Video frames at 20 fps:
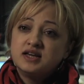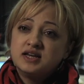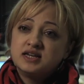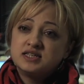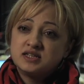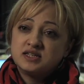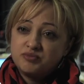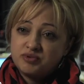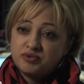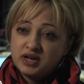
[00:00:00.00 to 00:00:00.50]

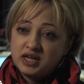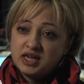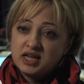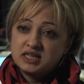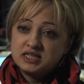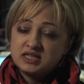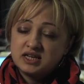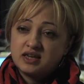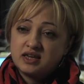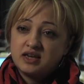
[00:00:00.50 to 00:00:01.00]
is in
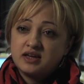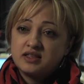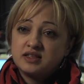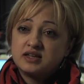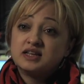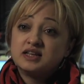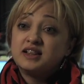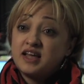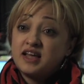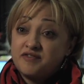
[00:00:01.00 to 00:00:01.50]
bringing together
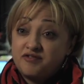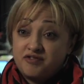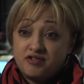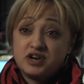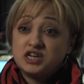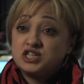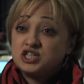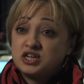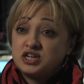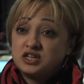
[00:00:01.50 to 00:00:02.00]
and
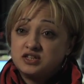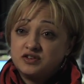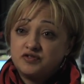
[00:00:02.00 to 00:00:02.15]
leveraging